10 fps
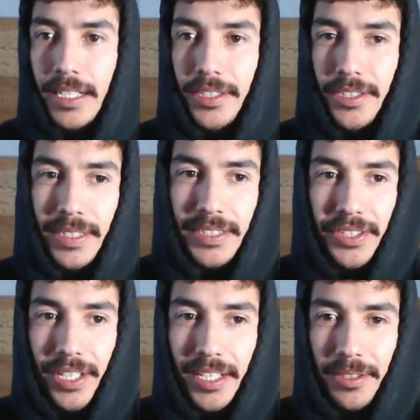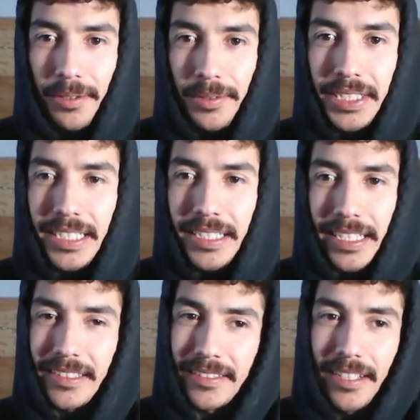So this not only, like,
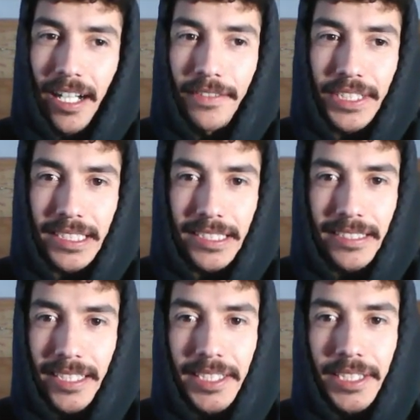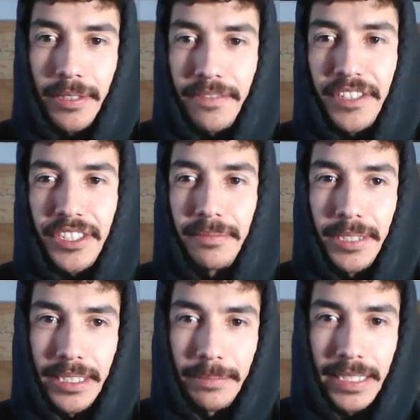obviously sets you up for some
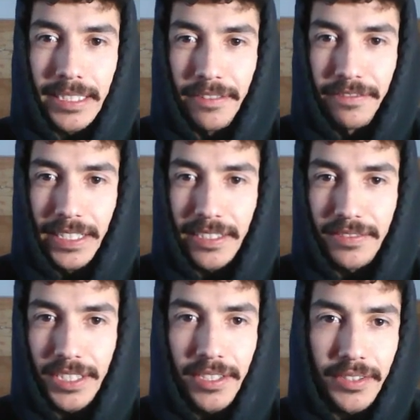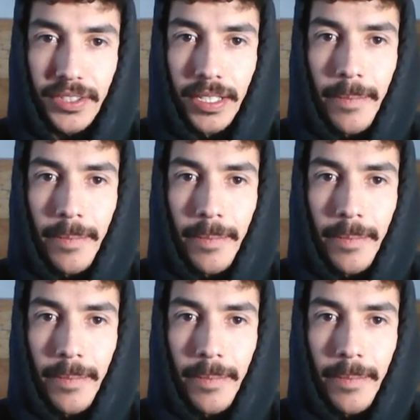really big defensive turns,